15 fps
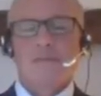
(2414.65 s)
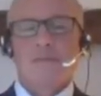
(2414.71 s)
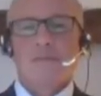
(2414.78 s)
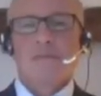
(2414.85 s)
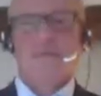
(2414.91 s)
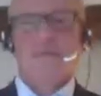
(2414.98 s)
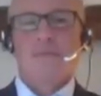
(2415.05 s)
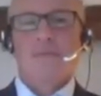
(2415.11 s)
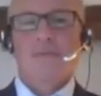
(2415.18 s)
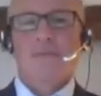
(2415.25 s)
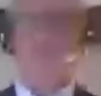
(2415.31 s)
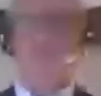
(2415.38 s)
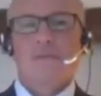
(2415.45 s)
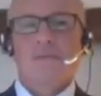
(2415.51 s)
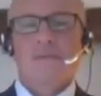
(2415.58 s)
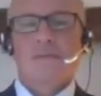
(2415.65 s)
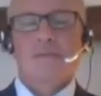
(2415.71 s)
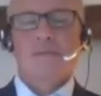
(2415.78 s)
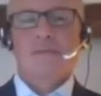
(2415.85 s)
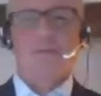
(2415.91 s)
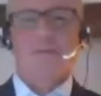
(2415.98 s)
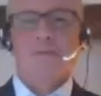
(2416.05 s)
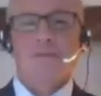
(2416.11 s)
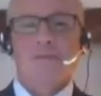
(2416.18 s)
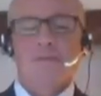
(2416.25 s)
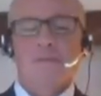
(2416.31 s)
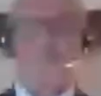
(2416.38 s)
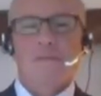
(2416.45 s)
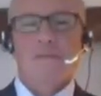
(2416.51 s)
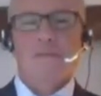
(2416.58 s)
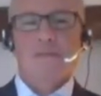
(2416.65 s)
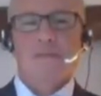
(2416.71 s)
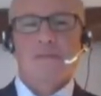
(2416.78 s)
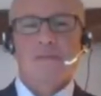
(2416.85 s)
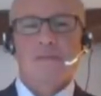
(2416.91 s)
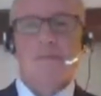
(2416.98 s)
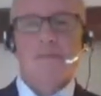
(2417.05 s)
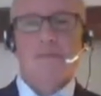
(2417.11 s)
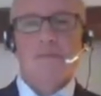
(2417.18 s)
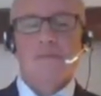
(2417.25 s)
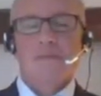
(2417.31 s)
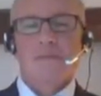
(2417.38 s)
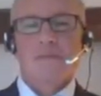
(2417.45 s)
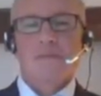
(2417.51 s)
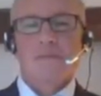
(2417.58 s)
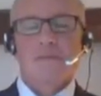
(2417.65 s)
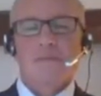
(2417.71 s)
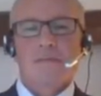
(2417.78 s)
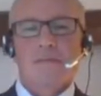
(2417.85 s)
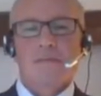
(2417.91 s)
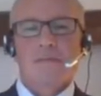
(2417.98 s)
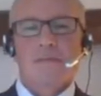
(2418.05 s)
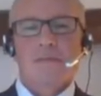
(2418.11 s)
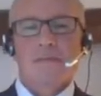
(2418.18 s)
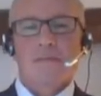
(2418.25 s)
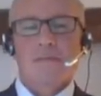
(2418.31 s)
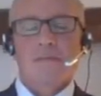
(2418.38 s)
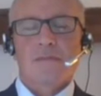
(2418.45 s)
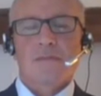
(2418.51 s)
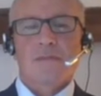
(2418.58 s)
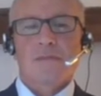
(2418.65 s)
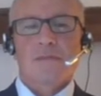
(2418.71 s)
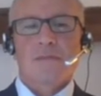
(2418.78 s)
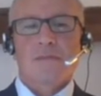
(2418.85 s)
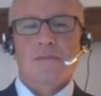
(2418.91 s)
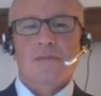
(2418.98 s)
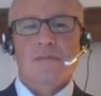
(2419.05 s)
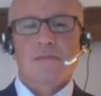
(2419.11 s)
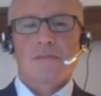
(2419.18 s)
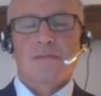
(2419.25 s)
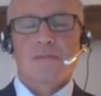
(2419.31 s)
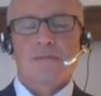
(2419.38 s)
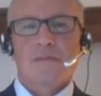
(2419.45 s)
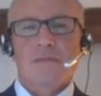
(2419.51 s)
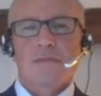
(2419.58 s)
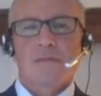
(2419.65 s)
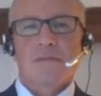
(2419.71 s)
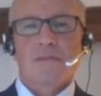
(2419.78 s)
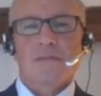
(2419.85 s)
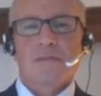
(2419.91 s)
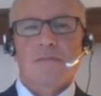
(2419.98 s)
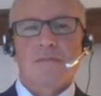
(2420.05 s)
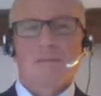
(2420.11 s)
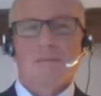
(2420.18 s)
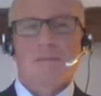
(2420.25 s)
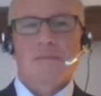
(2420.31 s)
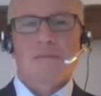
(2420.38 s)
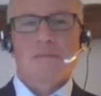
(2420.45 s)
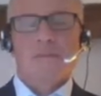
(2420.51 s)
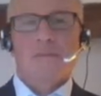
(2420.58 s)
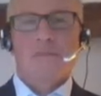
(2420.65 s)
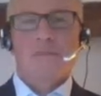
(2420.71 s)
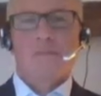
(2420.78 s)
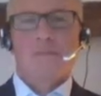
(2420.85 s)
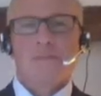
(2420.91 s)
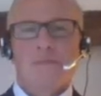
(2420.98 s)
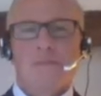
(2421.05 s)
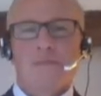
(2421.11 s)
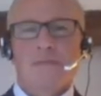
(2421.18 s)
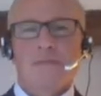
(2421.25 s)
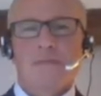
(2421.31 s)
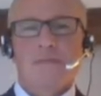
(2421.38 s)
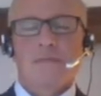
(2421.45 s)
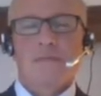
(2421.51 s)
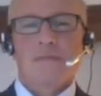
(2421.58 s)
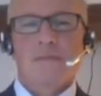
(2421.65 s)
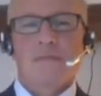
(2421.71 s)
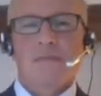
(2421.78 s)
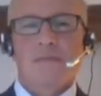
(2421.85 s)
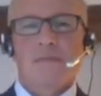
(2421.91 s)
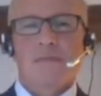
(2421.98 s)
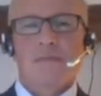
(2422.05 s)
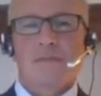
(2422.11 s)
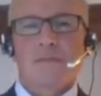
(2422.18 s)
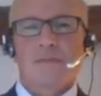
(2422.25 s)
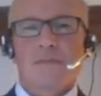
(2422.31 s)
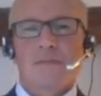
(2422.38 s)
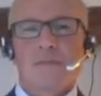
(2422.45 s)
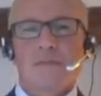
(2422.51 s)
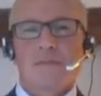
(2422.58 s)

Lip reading: [no speech]